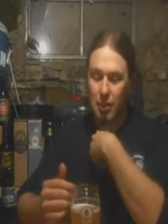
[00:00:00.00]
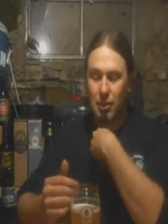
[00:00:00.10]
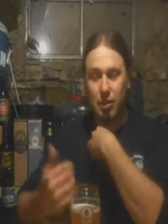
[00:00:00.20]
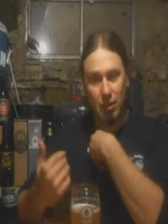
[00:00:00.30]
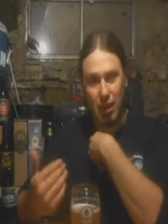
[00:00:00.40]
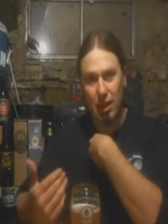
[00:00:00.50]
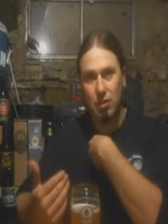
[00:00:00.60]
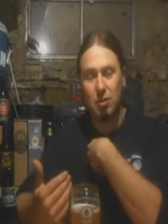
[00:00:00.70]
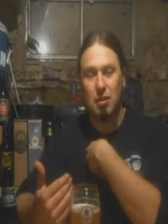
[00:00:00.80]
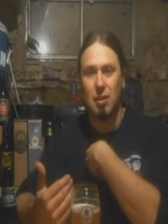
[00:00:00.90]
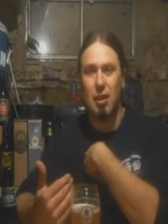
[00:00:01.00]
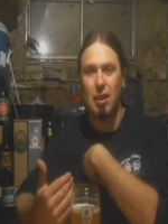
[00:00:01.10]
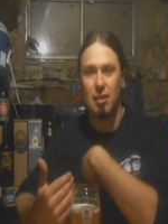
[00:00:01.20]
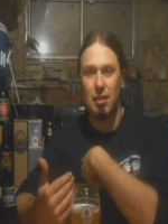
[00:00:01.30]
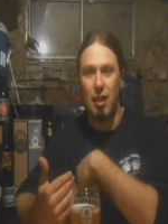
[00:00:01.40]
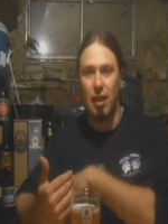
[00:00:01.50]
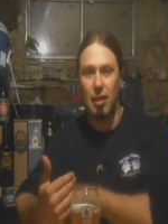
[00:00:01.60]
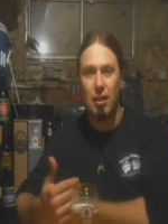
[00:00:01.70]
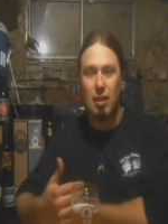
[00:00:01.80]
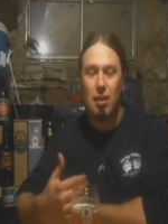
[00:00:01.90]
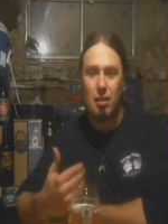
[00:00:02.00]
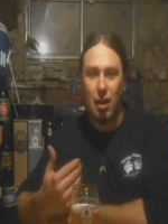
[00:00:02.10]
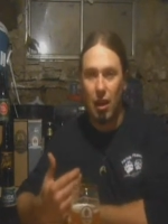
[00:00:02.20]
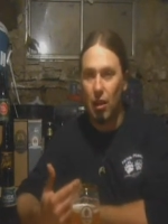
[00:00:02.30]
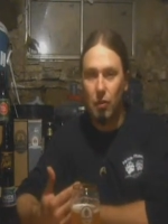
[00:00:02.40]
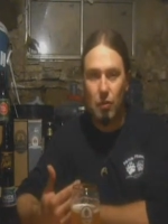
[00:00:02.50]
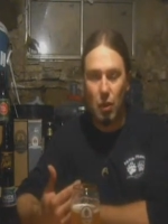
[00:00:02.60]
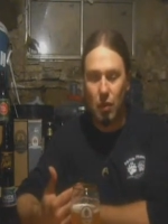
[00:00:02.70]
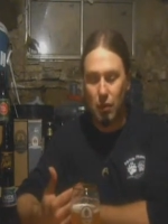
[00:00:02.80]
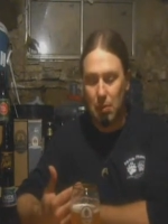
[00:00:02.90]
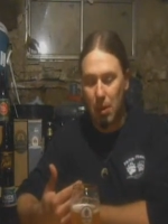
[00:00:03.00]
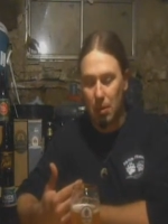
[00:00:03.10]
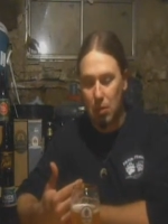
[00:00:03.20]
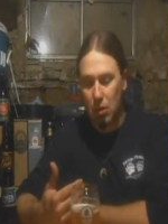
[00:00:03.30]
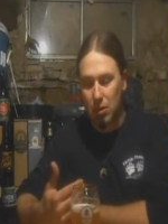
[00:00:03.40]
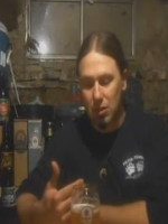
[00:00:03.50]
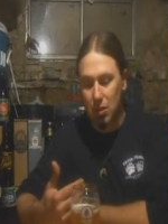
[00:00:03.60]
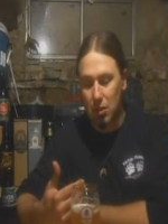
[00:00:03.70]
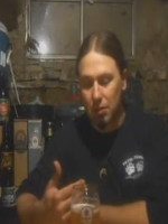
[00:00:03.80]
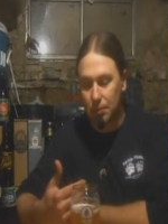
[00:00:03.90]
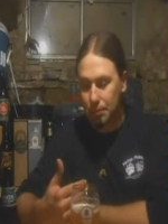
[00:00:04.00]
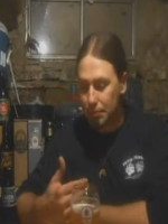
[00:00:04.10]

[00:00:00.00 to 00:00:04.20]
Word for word: Still leaning towards the light side, not over overbearing malts at all.